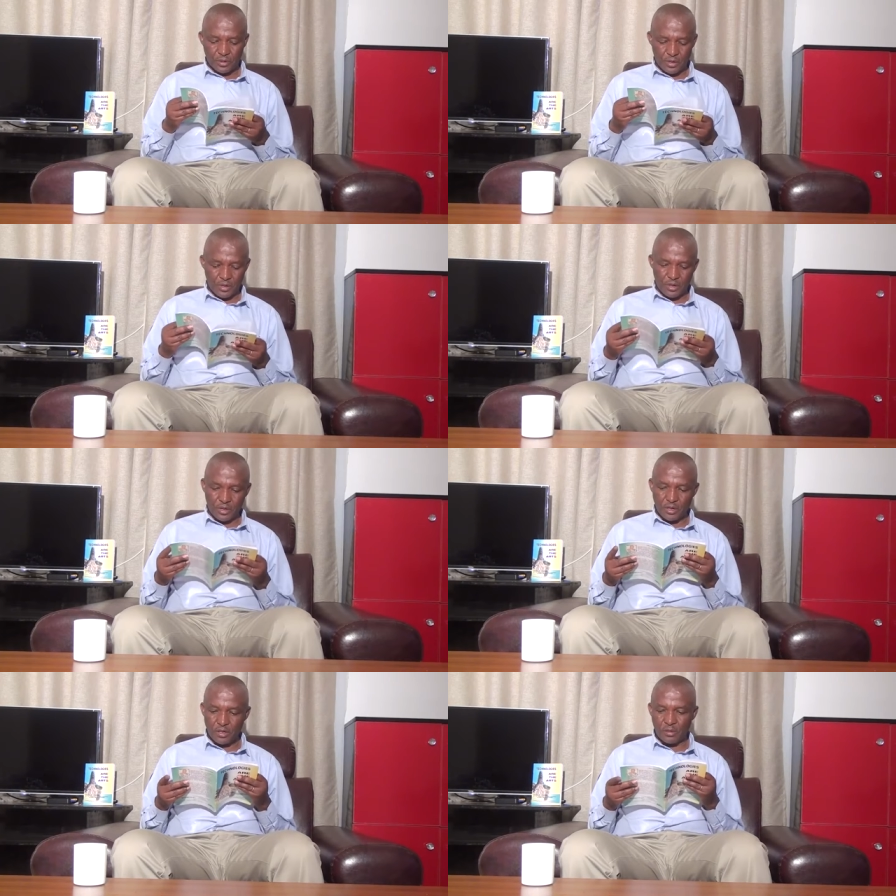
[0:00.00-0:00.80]

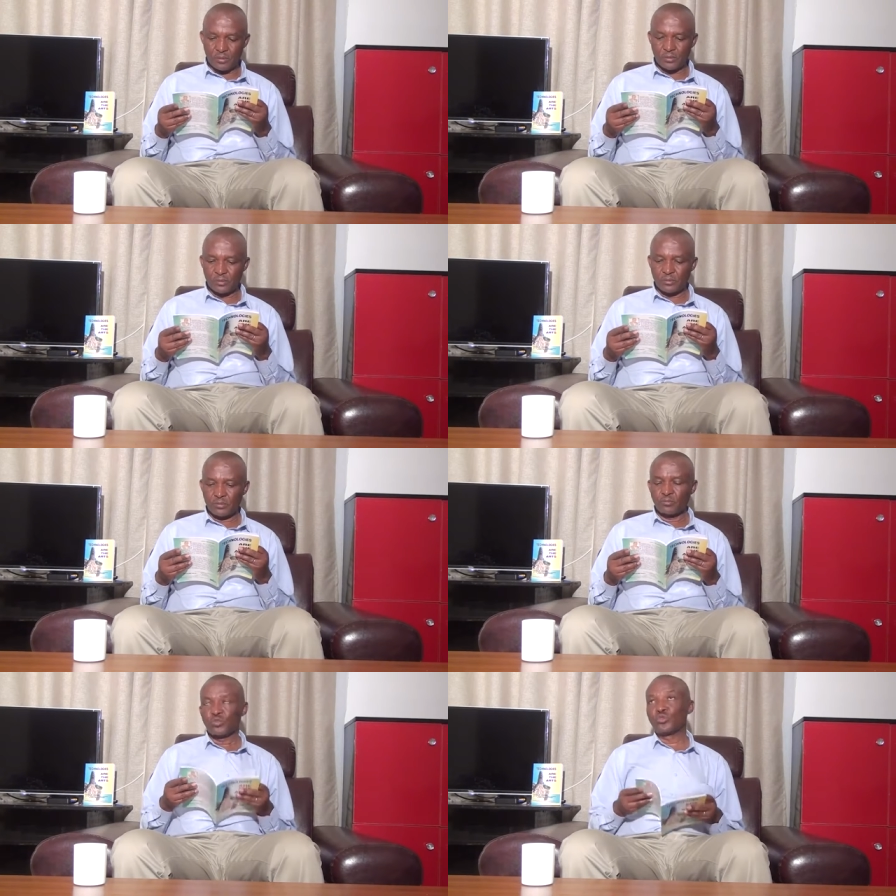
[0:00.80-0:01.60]
uh,
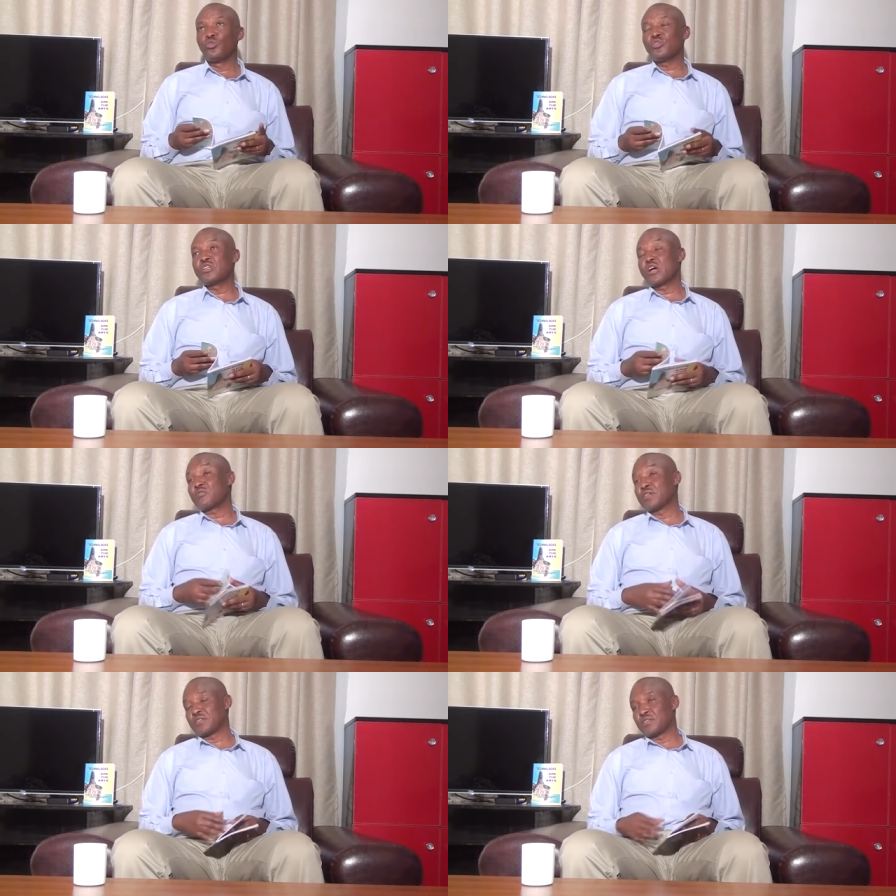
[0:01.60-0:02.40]
good
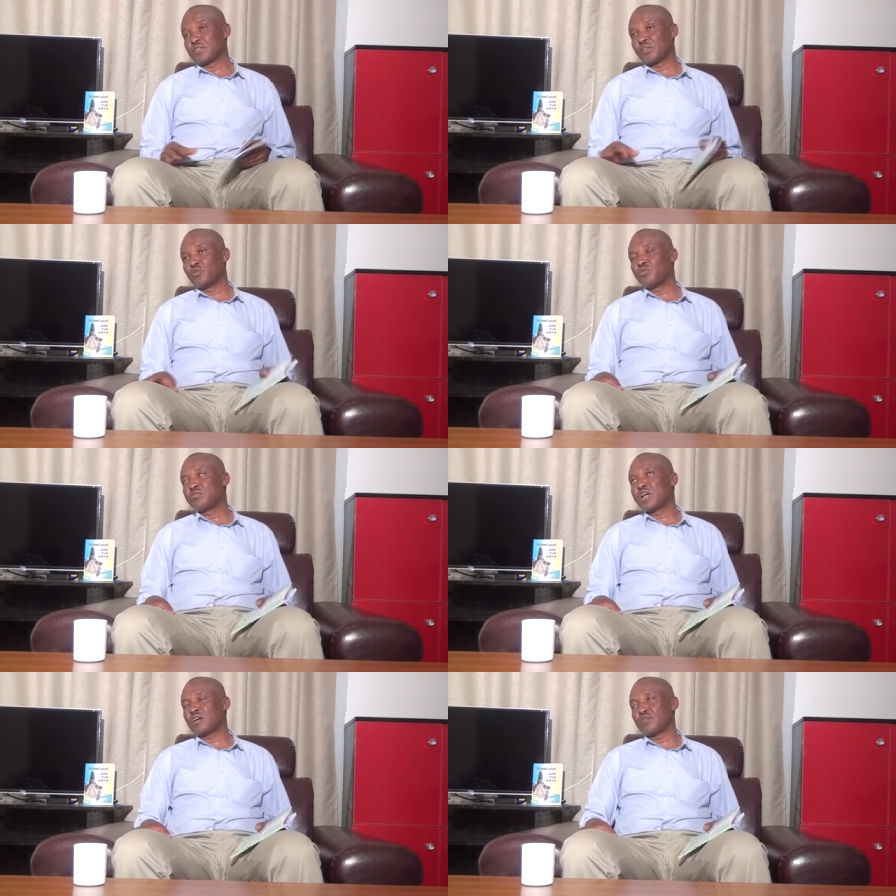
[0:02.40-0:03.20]
governance
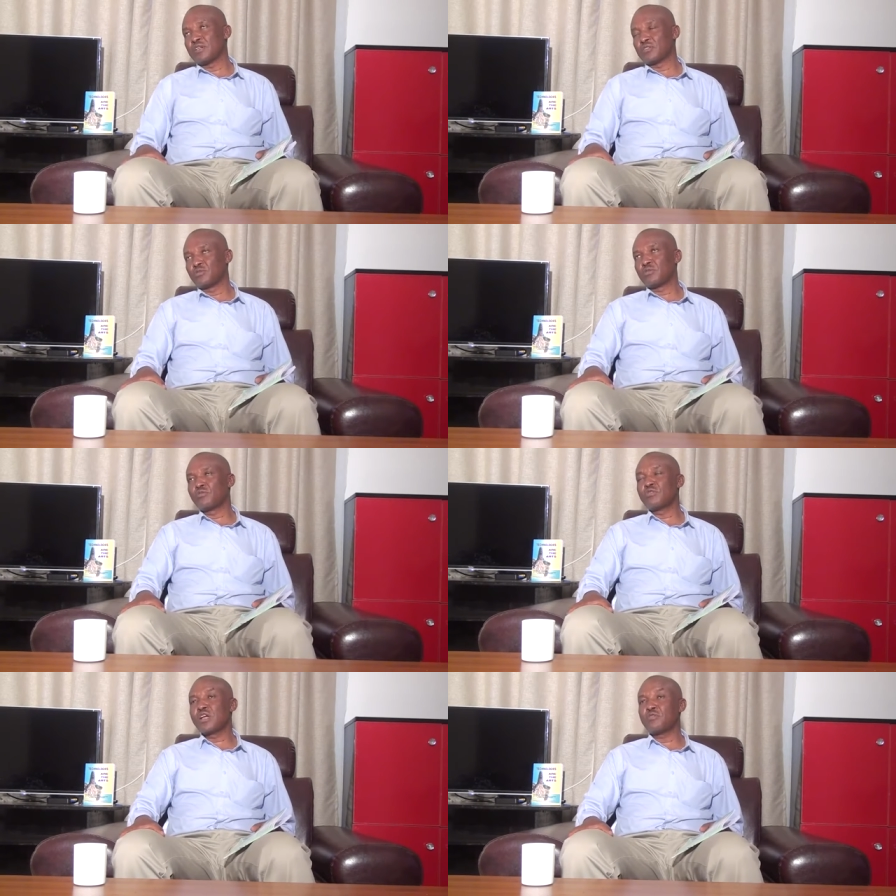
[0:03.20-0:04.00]
good governance. You know,
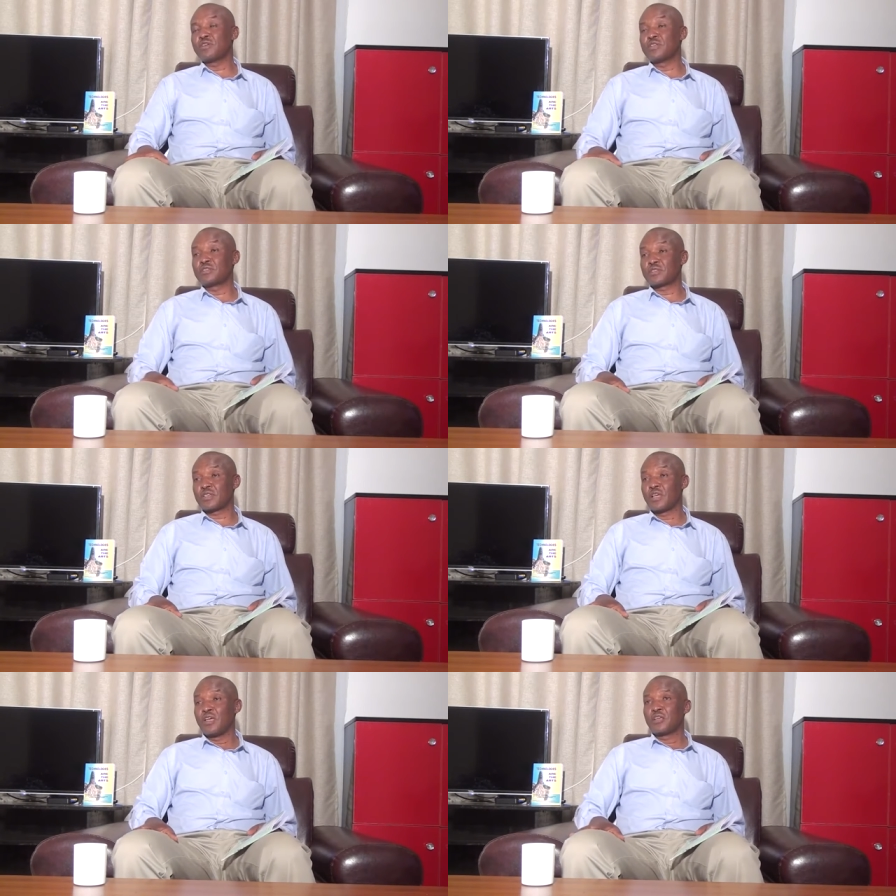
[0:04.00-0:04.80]
good governance
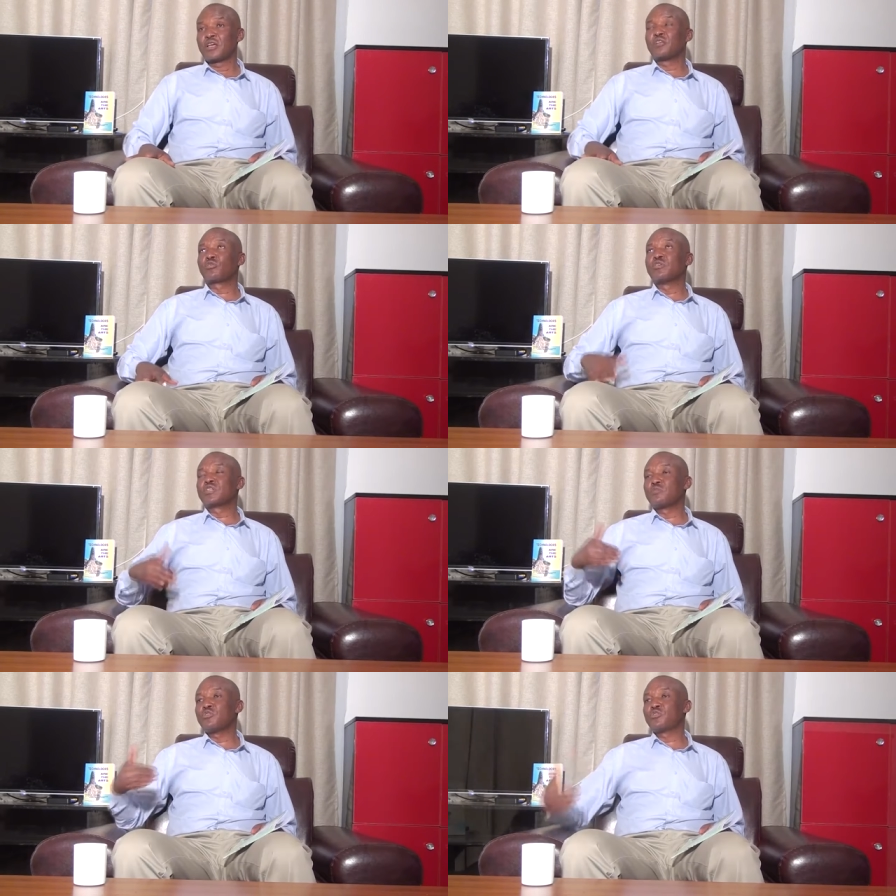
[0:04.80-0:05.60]
can
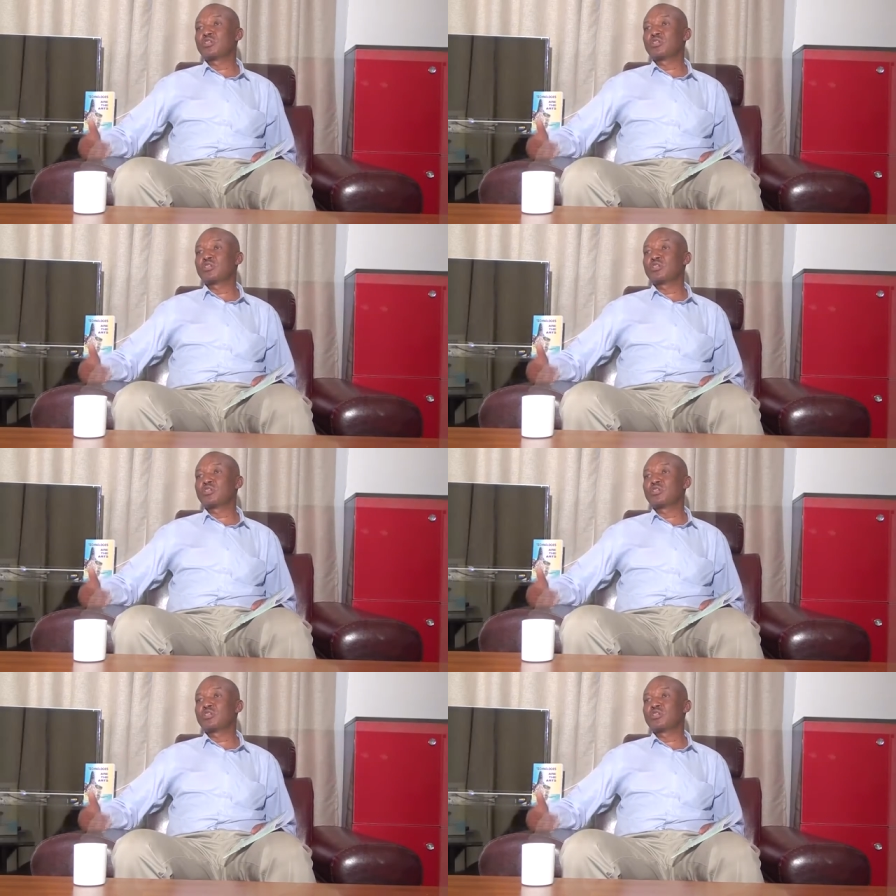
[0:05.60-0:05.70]
contribute